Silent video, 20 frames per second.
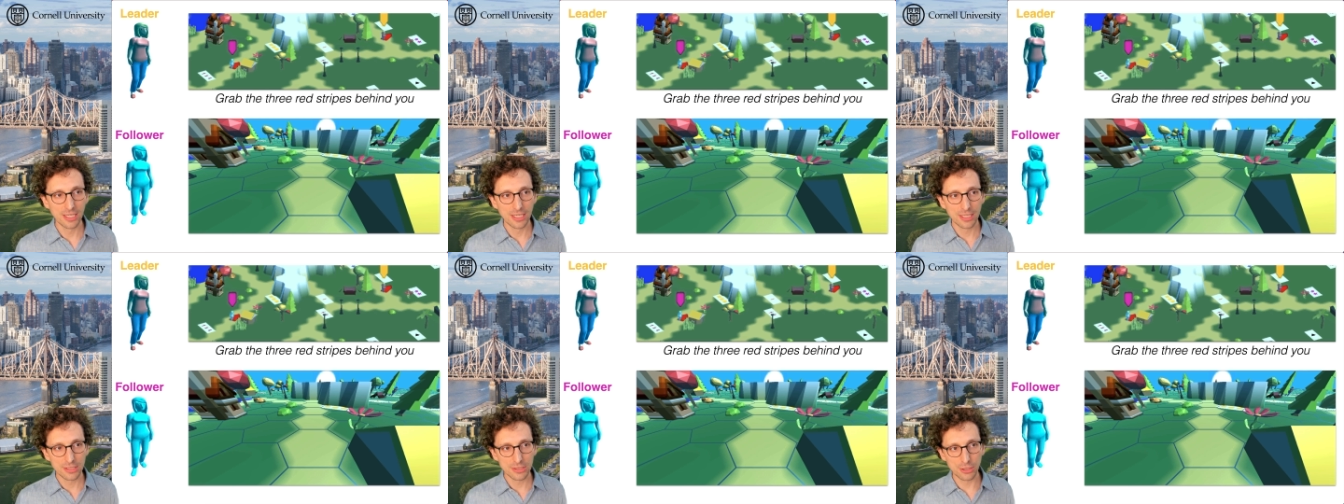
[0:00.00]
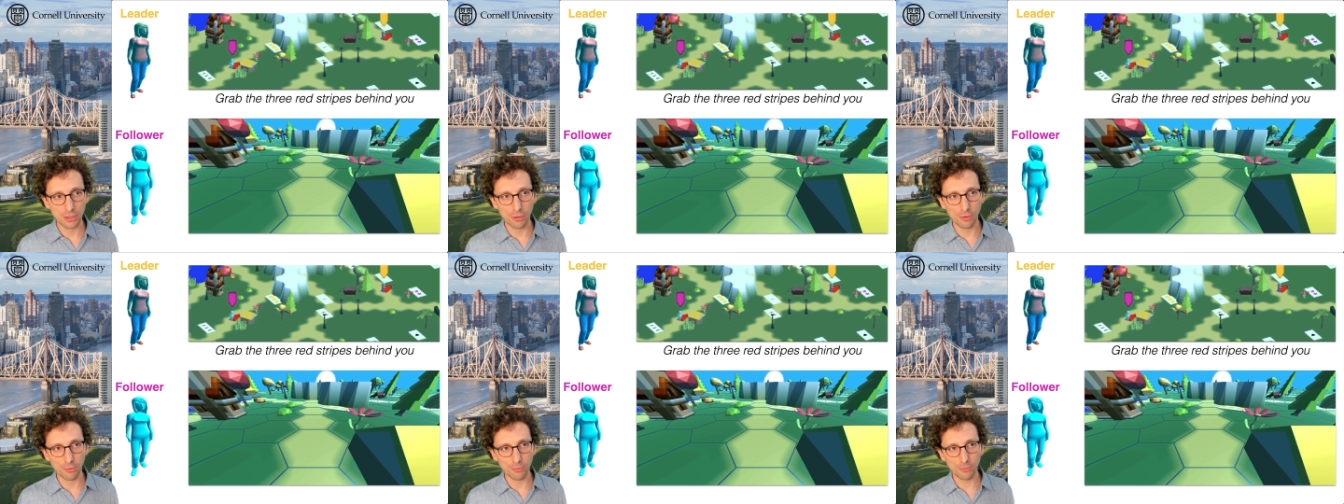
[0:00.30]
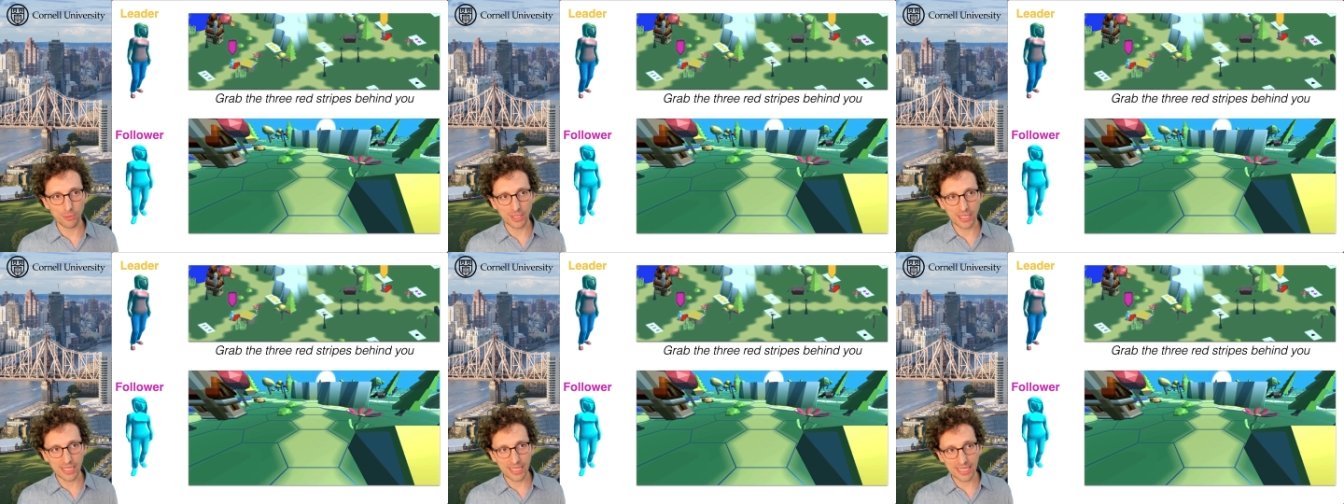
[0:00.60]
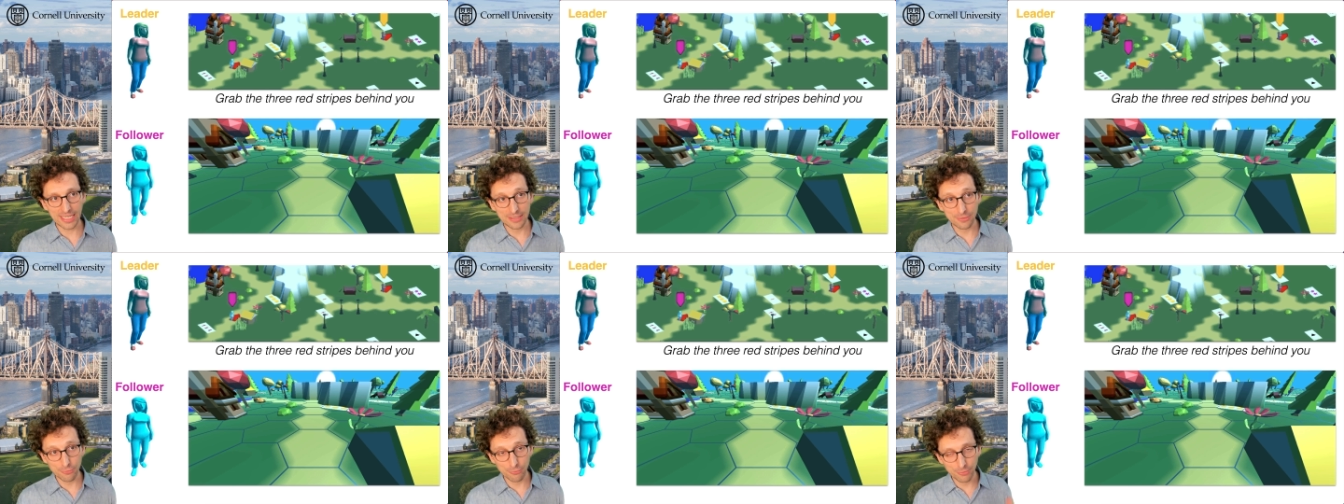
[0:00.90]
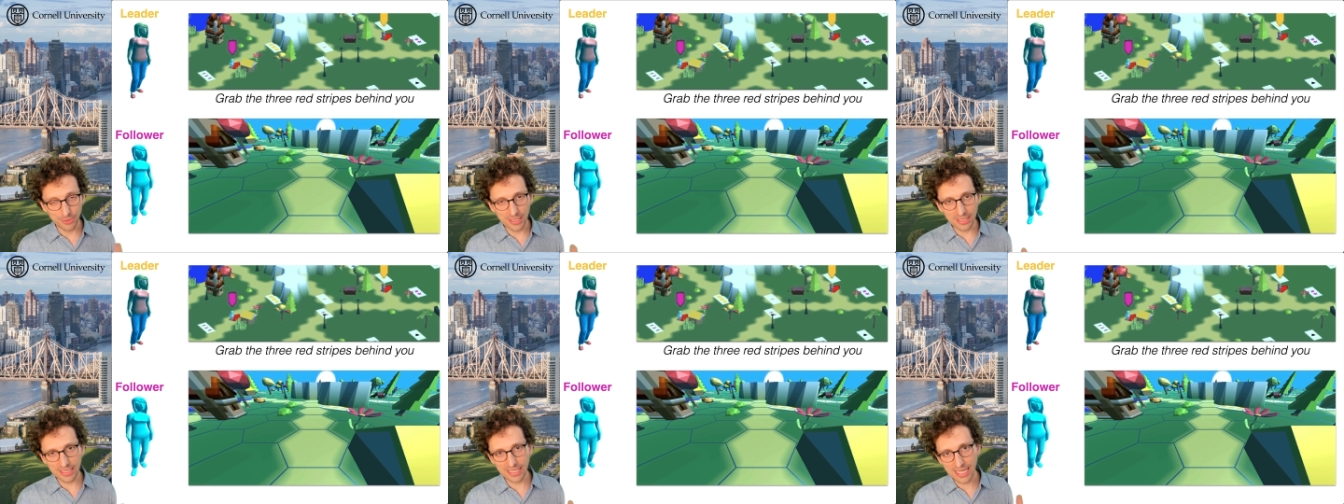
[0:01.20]
So it
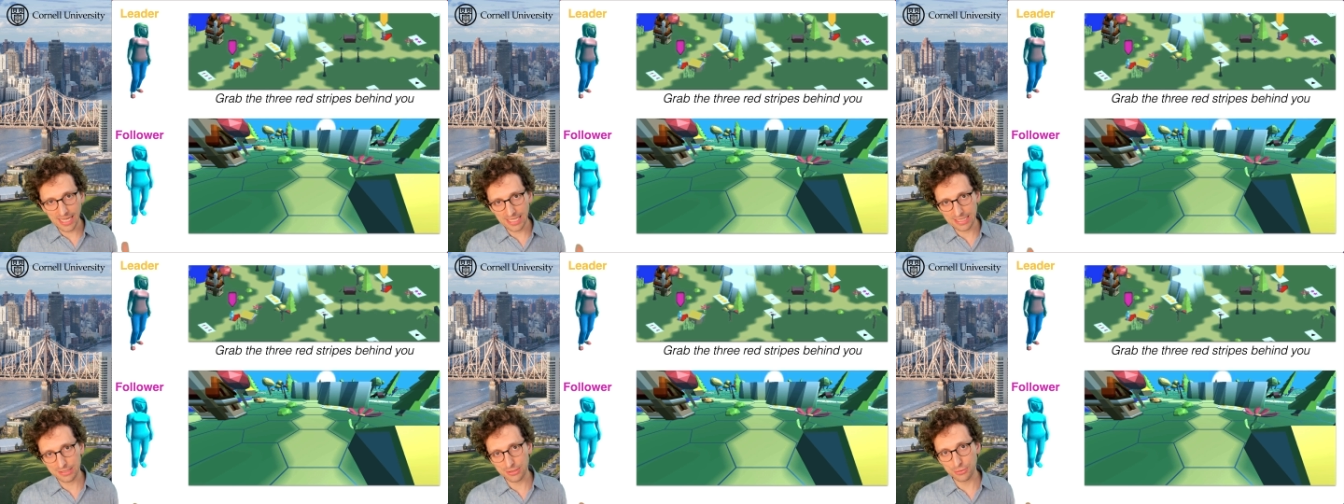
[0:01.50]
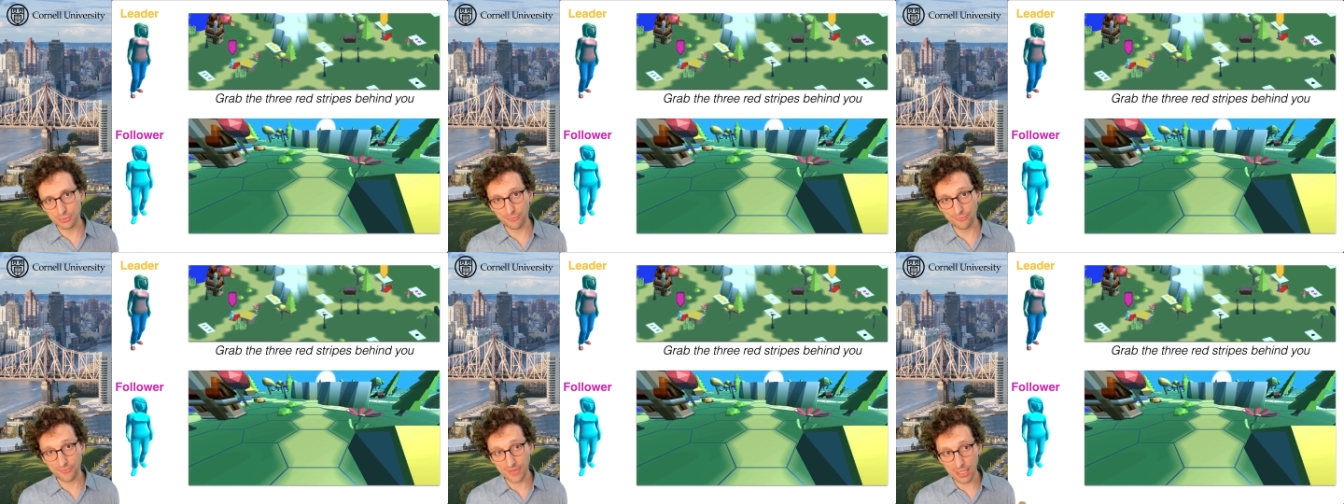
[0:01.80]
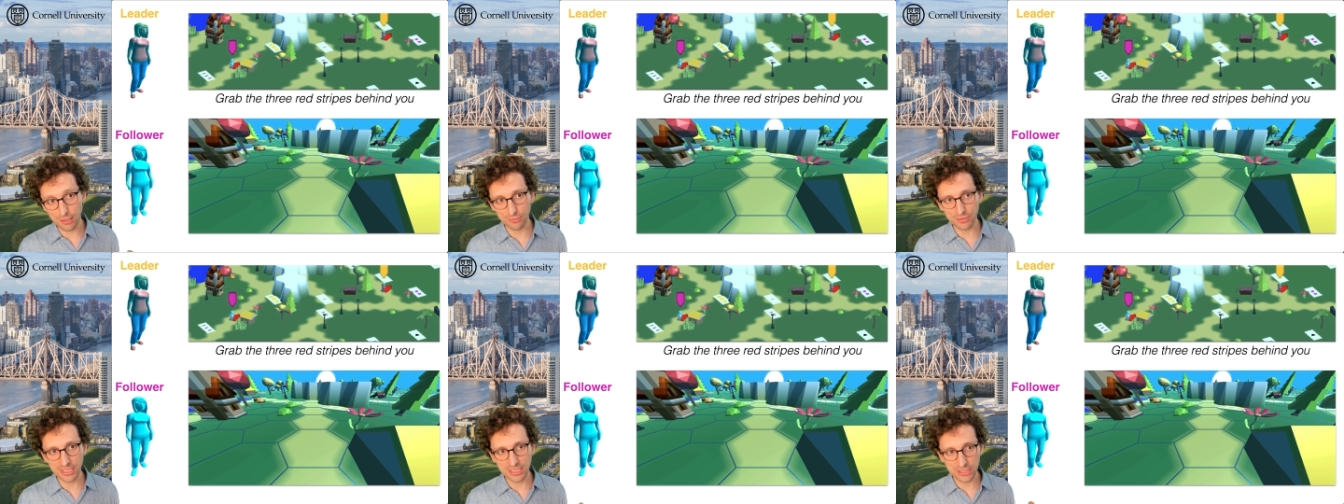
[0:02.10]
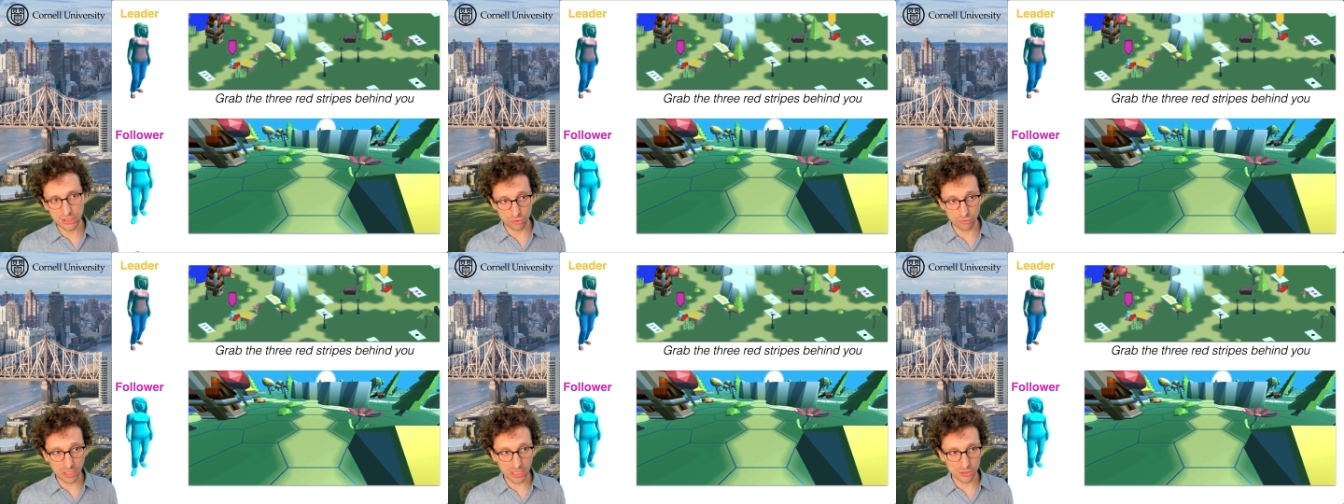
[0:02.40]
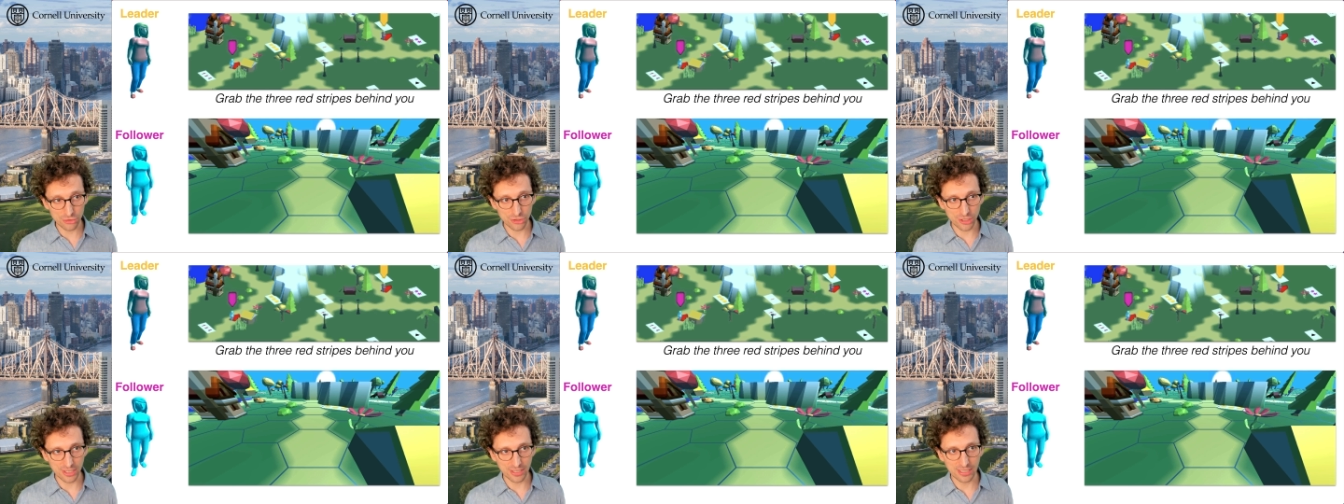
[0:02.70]
really has to follow the
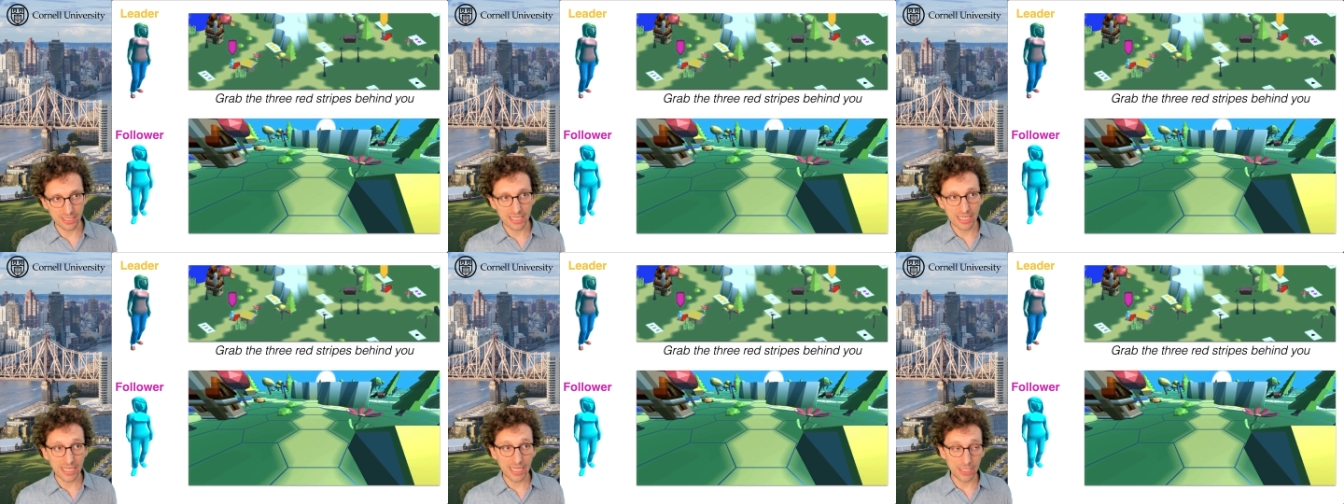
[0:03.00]
instruction